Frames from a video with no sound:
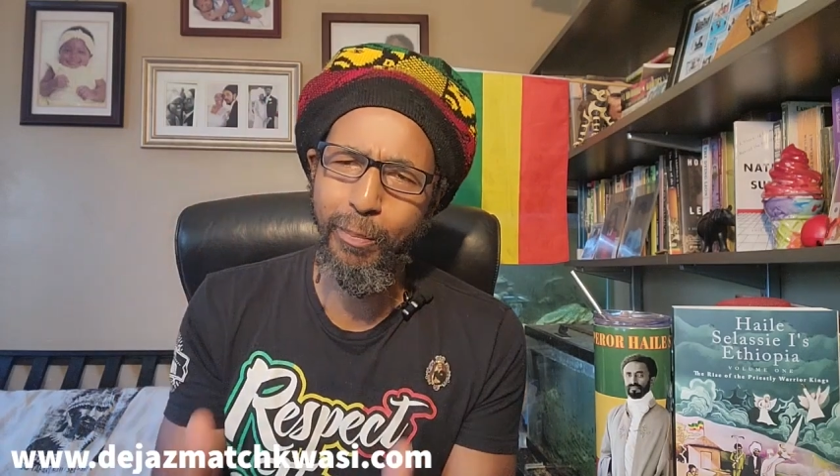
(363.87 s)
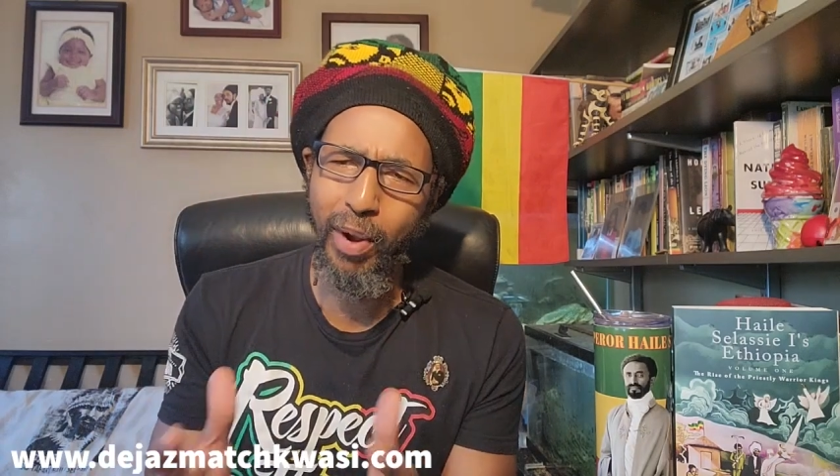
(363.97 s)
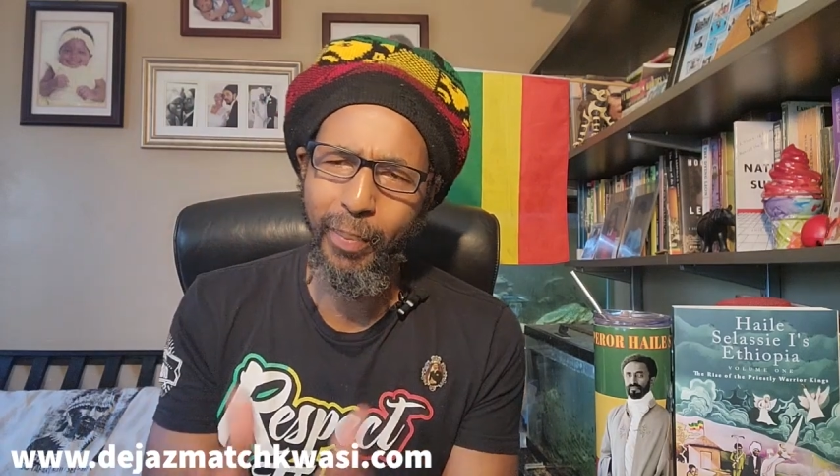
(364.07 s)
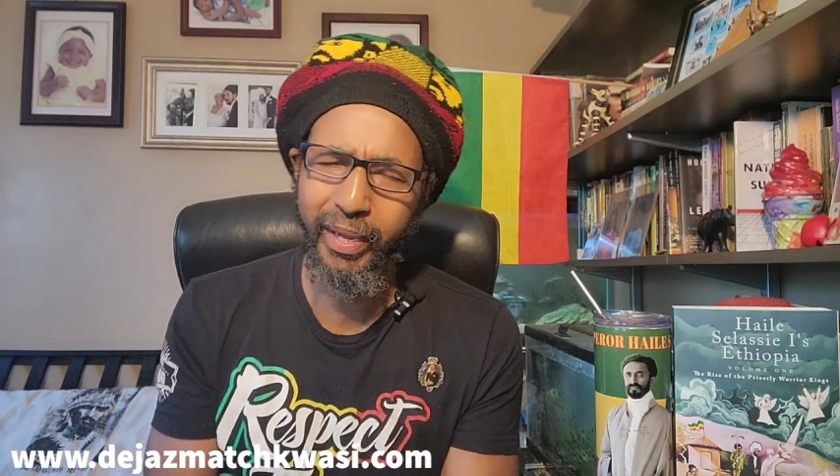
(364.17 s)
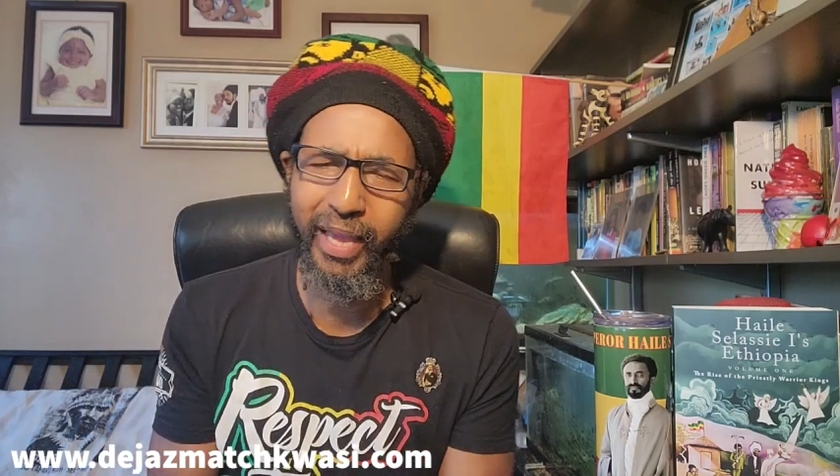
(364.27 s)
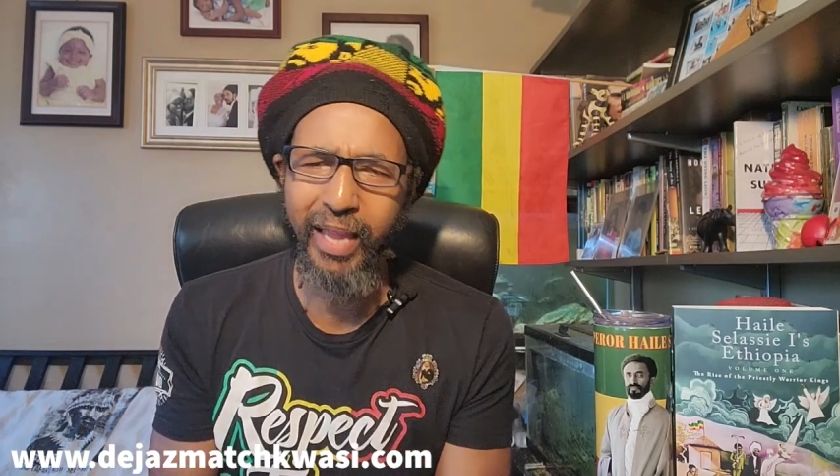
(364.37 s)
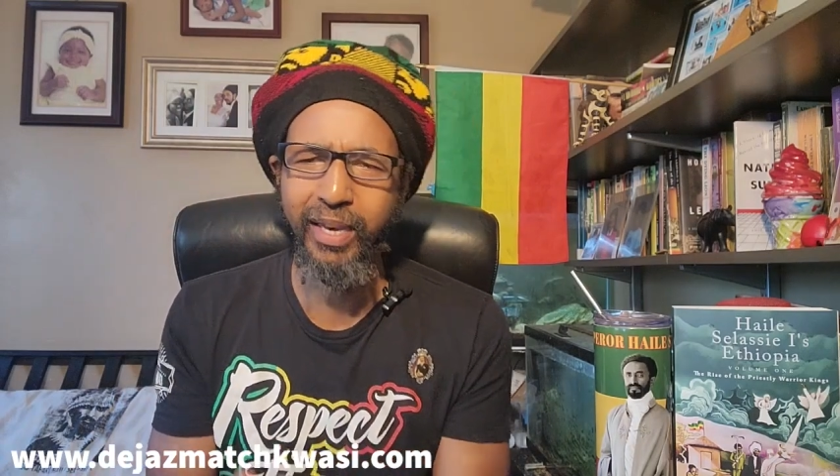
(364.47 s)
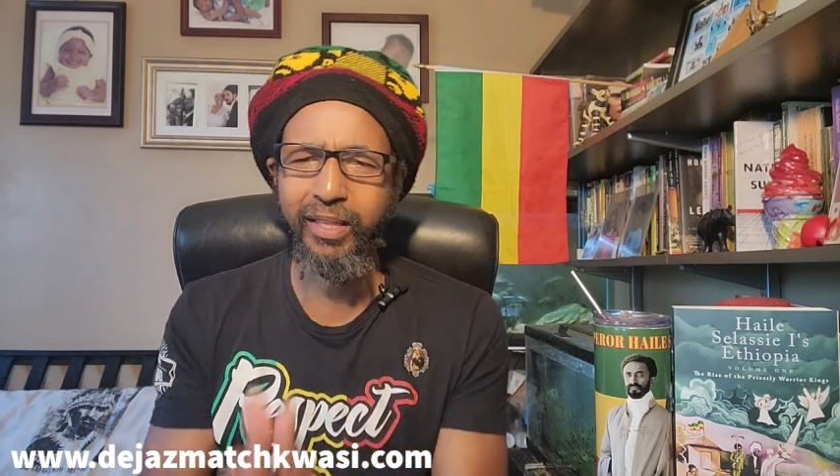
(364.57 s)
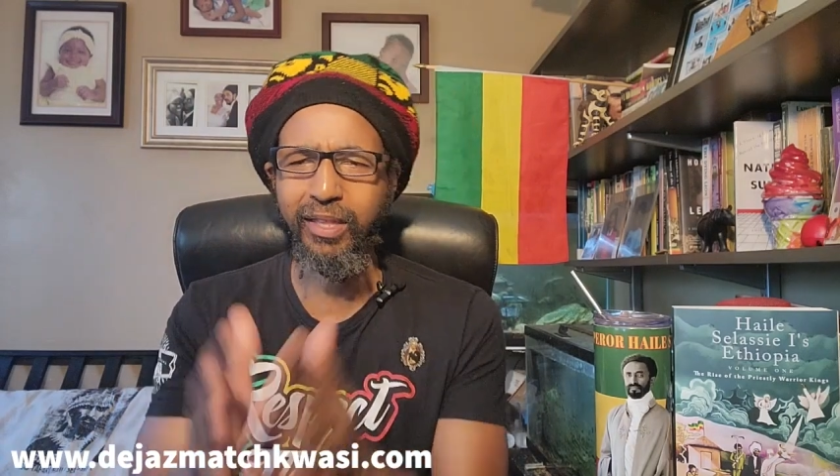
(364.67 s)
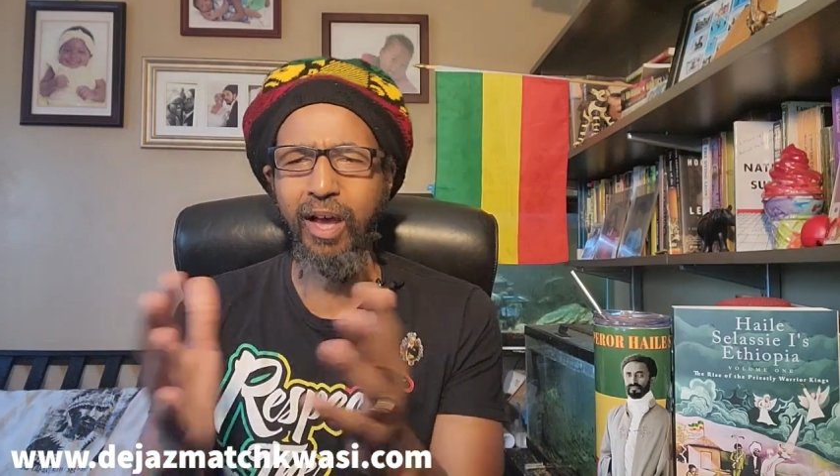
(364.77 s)

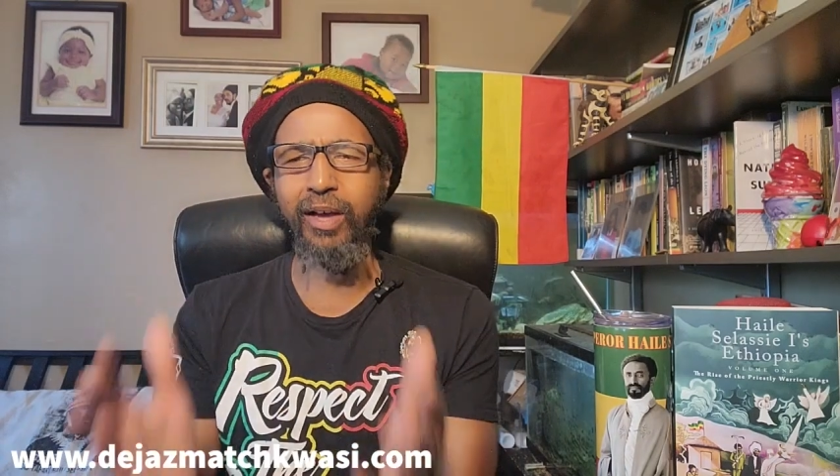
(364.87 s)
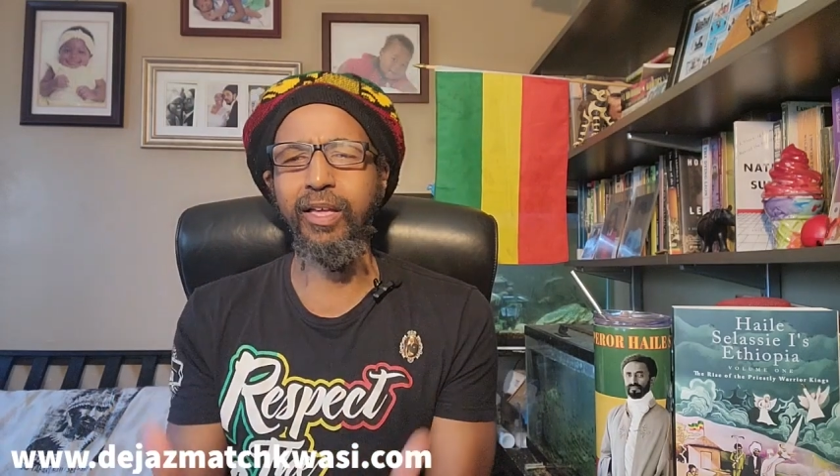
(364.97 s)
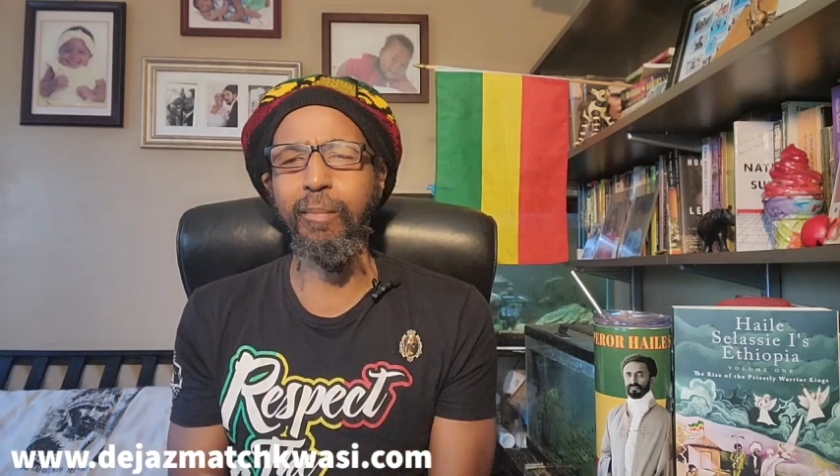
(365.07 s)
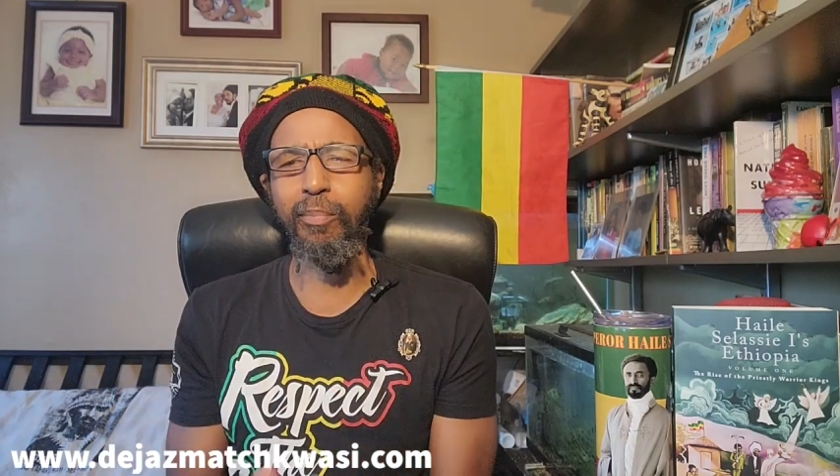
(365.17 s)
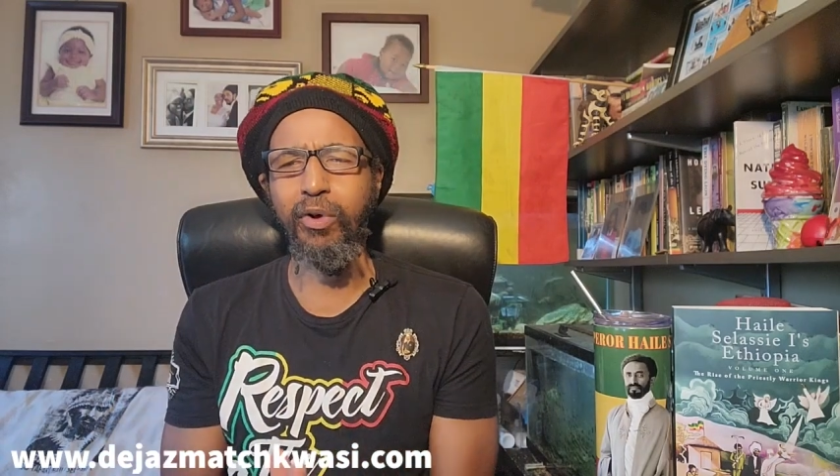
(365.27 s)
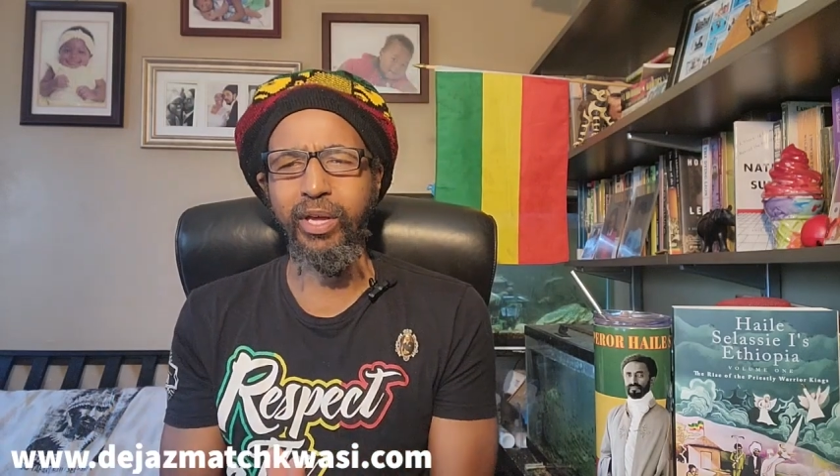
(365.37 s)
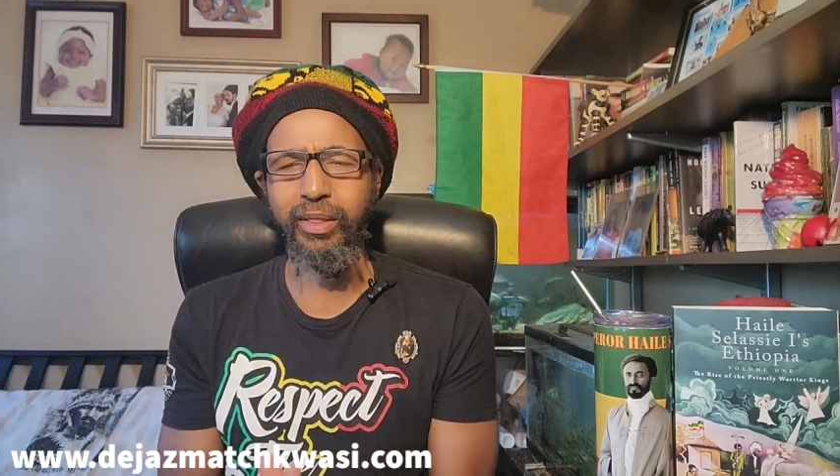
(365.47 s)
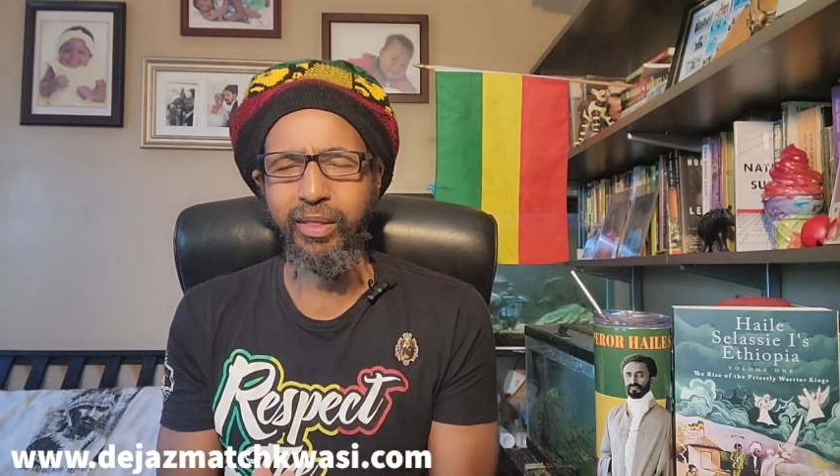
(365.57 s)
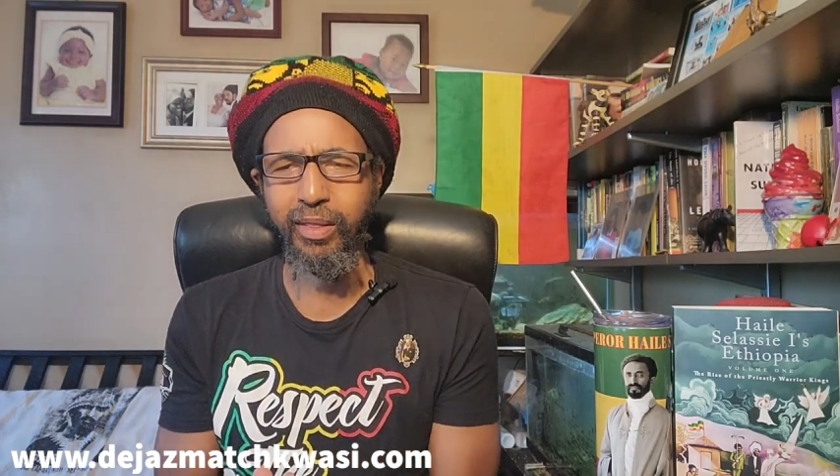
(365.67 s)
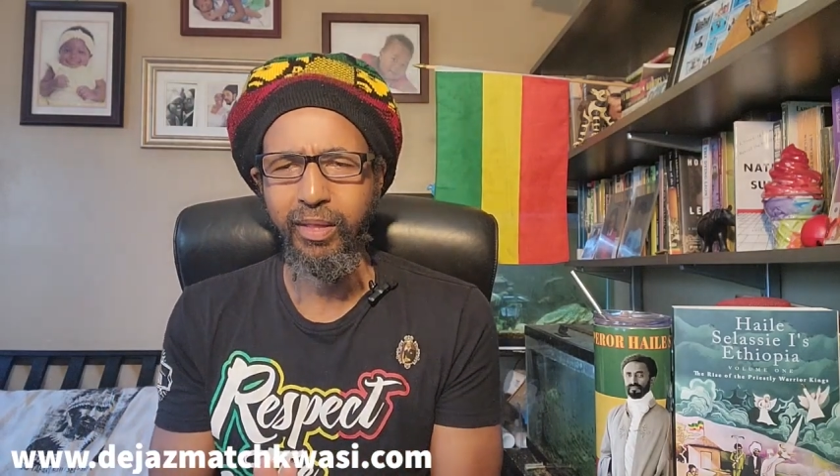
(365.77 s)
propaganda talking
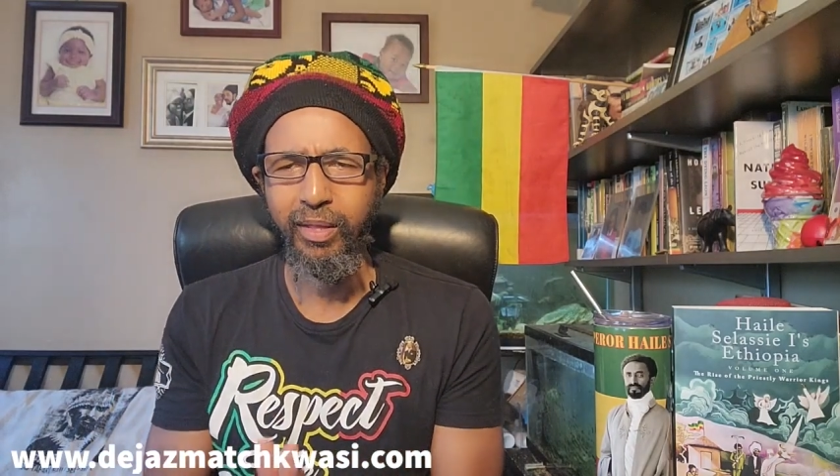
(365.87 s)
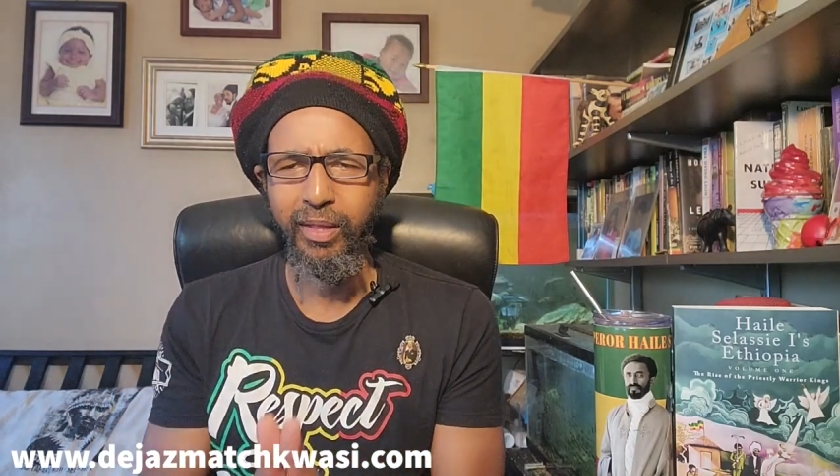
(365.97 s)
points,